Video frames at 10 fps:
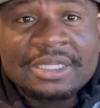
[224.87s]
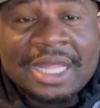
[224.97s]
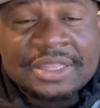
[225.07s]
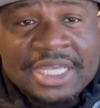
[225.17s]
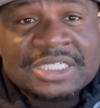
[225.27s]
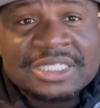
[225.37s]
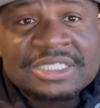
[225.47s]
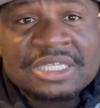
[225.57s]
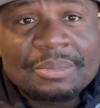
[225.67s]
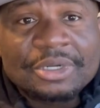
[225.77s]
I think it's
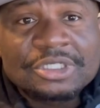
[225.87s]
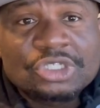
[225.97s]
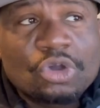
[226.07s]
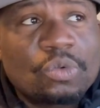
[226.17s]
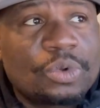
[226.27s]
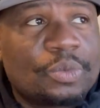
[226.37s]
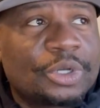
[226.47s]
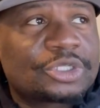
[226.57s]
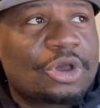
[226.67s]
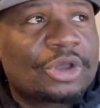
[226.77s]
this summer. So
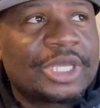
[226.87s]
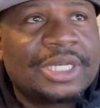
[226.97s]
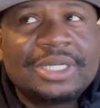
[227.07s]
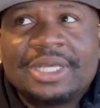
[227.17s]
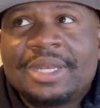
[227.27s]
we're talking